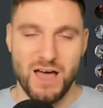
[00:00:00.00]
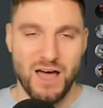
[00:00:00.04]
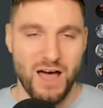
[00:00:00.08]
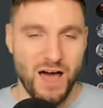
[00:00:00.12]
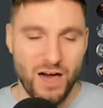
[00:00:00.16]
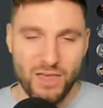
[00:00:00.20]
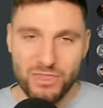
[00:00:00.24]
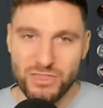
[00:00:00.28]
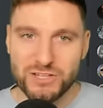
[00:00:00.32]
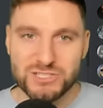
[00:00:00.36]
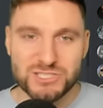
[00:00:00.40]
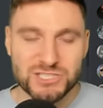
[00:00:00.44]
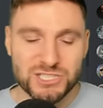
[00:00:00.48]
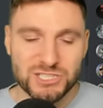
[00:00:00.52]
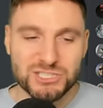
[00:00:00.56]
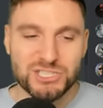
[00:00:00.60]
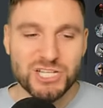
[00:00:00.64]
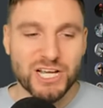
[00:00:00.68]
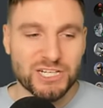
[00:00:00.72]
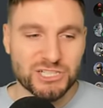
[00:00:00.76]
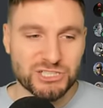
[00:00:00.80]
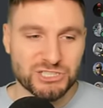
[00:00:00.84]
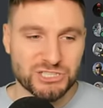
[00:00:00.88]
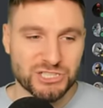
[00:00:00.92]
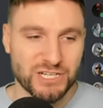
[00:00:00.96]
other
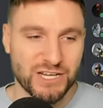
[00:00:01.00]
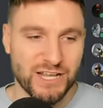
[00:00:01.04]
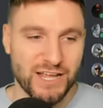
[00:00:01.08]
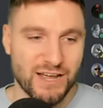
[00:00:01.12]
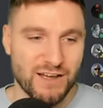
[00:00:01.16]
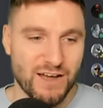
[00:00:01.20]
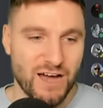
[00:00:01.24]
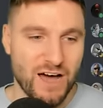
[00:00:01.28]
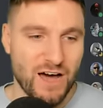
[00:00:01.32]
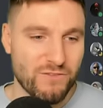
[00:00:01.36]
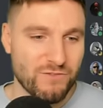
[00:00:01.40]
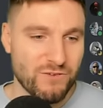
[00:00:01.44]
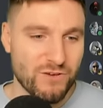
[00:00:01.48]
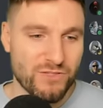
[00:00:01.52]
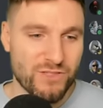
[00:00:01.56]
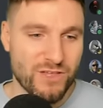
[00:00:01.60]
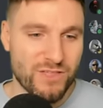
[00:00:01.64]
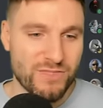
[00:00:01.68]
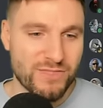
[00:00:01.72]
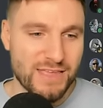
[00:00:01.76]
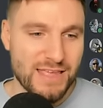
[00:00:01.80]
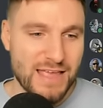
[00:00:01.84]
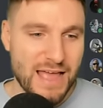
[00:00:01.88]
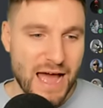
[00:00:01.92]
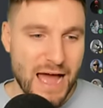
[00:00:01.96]
suggestion here other
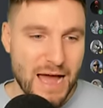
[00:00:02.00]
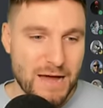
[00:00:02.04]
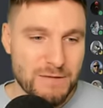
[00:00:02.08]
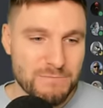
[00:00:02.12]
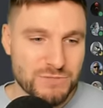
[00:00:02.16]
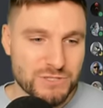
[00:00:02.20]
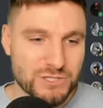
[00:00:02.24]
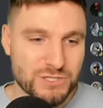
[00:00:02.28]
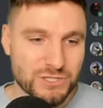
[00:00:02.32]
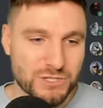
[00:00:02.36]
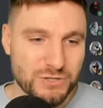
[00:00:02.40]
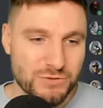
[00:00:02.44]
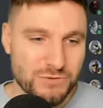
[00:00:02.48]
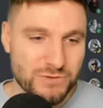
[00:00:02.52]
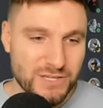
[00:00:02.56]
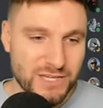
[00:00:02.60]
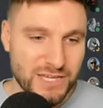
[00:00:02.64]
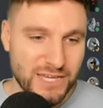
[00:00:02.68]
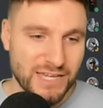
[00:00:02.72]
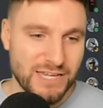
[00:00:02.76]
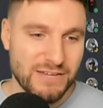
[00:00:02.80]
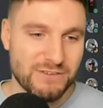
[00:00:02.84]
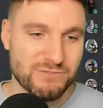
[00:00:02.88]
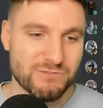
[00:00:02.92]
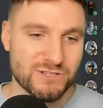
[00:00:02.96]
than the absolute
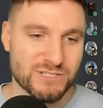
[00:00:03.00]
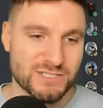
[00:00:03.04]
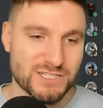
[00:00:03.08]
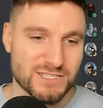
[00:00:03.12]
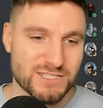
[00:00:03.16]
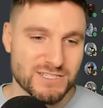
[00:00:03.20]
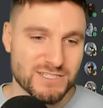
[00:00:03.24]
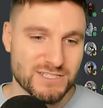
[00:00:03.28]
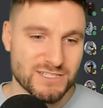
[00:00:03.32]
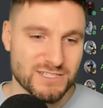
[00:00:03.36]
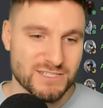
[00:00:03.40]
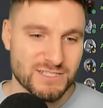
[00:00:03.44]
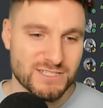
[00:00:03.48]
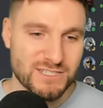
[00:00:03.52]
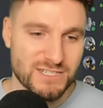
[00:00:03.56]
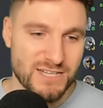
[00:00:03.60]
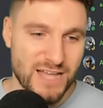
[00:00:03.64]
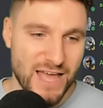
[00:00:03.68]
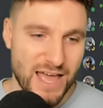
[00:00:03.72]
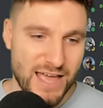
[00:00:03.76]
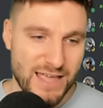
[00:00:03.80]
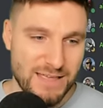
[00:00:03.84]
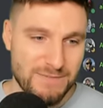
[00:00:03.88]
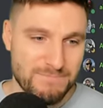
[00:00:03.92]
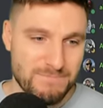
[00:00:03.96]
key resistance
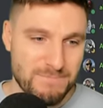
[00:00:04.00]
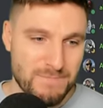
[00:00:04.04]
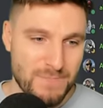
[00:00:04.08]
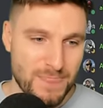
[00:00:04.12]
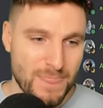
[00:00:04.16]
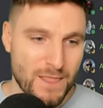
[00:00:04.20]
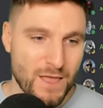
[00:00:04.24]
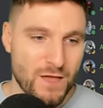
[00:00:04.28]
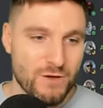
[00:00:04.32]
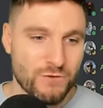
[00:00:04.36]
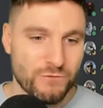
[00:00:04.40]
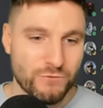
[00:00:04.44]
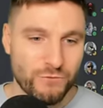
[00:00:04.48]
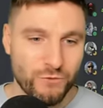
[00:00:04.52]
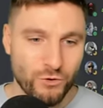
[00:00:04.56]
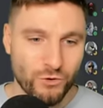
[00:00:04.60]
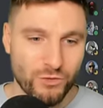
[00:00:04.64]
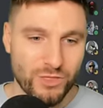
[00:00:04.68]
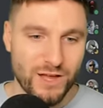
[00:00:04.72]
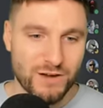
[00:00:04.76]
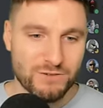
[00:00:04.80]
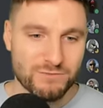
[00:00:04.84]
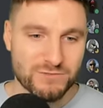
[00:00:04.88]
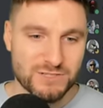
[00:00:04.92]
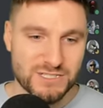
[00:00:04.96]
today for
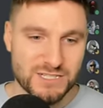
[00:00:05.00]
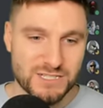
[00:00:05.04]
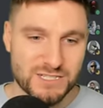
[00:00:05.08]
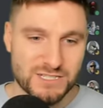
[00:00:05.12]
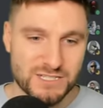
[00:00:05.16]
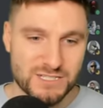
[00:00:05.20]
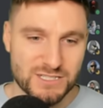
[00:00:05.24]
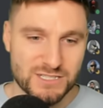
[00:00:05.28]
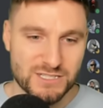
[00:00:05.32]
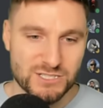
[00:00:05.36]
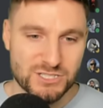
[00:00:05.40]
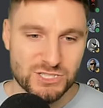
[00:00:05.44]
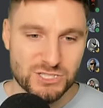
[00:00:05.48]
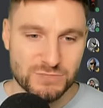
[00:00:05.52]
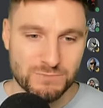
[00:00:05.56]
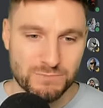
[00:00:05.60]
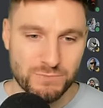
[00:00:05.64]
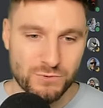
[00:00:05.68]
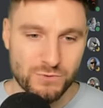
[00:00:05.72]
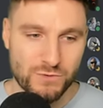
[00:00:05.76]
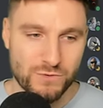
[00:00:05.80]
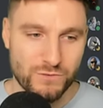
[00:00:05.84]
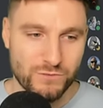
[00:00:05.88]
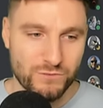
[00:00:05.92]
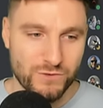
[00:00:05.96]
that resistance
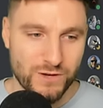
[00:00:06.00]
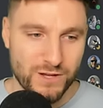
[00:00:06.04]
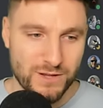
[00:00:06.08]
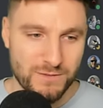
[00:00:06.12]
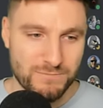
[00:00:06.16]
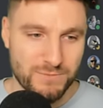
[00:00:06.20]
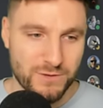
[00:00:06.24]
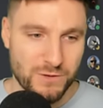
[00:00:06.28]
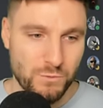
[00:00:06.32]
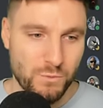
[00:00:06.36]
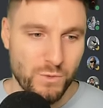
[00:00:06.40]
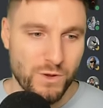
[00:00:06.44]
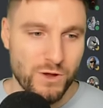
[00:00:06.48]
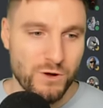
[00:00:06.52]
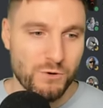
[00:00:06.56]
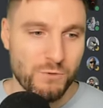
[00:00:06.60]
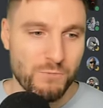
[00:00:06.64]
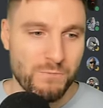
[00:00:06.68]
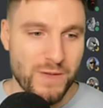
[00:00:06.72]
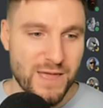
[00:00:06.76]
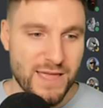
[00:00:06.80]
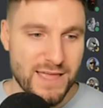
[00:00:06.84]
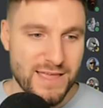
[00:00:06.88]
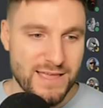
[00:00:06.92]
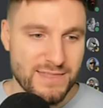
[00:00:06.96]
support flip will
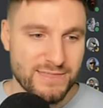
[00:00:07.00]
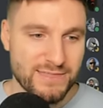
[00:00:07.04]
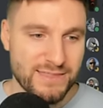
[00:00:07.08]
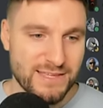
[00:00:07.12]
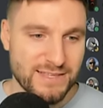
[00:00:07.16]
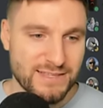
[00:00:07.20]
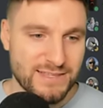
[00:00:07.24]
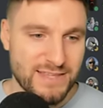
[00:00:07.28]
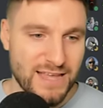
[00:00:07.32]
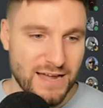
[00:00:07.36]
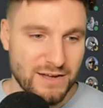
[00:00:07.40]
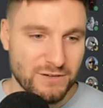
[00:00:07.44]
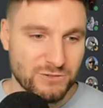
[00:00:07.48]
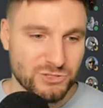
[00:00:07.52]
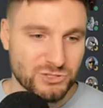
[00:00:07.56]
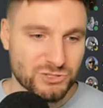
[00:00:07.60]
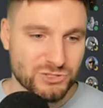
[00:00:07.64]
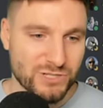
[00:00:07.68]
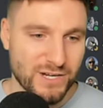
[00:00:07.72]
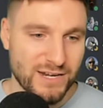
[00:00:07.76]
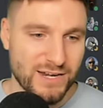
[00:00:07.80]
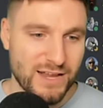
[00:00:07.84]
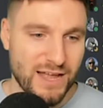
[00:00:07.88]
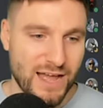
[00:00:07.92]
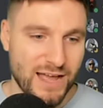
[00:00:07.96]
be the
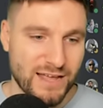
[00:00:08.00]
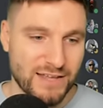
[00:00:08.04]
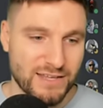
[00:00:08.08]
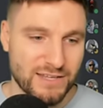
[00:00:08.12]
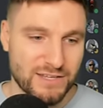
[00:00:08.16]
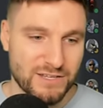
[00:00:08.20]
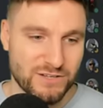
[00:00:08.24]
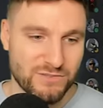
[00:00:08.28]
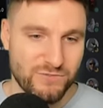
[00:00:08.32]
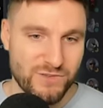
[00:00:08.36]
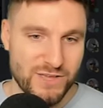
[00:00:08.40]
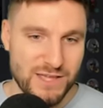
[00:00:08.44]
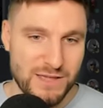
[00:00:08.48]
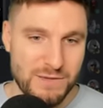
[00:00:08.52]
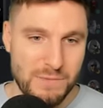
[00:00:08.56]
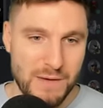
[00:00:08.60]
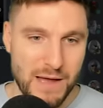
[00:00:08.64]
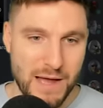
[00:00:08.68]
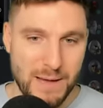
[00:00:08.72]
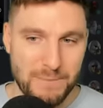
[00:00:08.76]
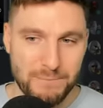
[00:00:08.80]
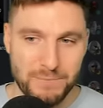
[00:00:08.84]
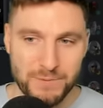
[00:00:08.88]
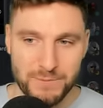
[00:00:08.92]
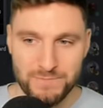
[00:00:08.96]
downtrend anchored V
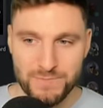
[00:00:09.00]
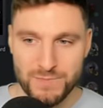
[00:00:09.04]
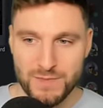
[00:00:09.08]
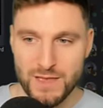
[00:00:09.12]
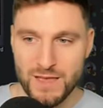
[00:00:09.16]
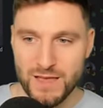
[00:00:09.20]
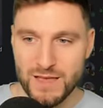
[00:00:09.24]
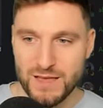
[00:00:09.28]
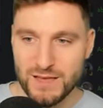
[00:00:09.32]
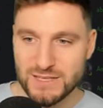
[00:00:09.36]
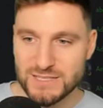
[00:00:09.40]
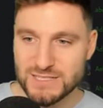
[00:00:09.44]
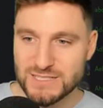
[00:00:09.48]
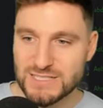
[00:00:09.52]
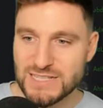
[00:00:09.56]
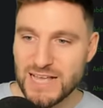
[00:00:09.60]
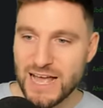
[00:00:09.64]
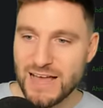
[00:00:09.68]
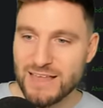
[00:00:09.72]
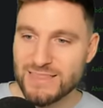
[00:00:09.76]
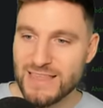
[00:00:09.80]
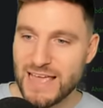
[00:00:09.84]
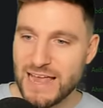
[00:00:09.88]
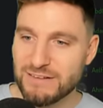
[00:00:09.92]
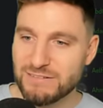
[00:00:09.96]
WAP.
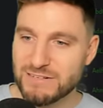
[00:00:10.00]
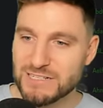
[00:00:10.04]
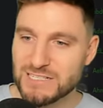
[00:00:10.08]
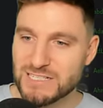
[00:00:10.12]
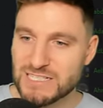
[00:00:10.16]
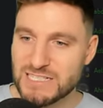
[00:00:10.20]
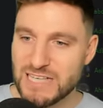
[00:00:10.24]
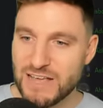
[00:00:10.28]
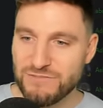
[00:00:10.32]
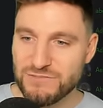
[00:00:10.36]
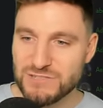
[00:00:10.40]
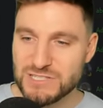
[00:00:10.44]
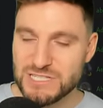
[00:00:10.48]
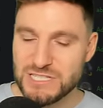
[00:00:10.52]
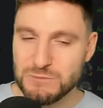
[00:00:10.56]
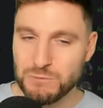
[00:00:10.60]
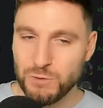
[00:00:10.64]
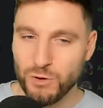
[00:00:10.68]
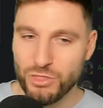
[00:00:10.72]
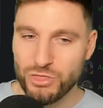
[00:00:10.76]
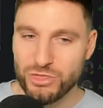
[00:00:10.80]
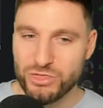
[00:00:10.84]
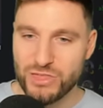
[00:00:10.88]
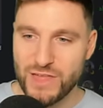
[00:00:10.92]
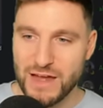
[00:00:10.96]
Sat there at
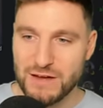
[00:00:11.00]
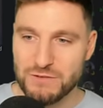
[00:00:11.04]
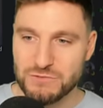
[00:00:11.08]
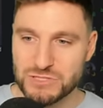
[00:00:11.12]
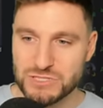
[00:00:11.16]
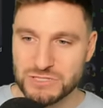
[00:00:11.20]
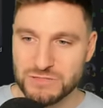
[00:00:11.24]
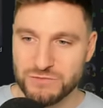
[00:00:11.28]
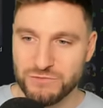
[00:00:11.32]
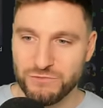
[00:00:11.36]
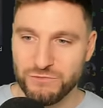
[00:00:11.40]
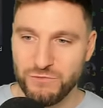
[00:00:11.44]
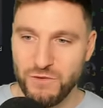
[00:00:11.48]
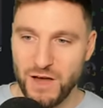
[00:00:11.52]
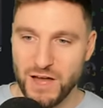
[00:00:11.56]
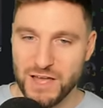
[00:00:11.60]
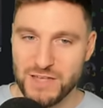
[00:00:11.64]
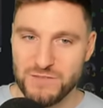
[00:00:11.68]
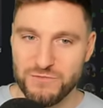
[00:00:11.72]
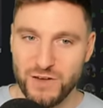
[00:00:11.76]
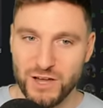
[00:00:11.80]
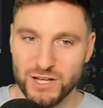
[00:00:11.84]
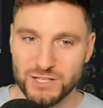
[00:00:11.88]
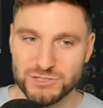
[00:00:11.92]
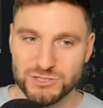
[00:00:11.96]
seventy-one thousand
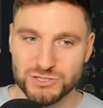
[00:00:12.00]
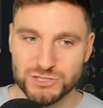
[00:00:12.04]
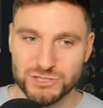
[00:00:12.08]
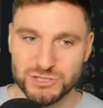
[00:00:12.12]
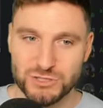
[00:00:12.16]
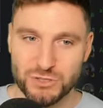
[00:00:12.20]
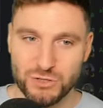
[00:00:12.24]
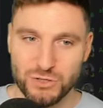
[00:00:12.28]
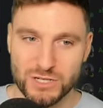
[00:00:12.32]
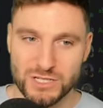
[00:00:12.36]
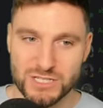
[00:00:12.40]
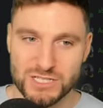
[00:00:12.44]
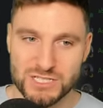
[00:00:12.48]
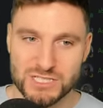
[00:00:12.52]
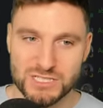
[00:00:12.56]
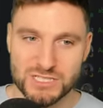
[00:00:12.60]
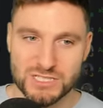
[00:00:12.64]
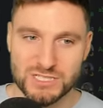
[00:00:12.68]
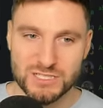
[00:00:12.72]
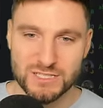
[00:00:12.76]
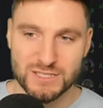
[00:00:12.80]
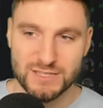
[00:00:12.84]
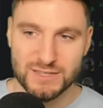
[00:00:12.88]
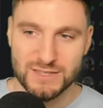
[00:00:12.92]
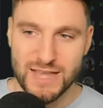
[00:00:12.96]
five hundred
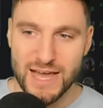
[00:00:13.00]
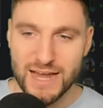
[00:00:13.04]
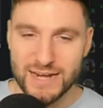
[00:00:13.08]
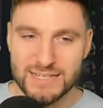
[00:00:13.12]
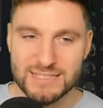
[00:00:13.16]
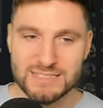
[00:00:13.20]
dollars. That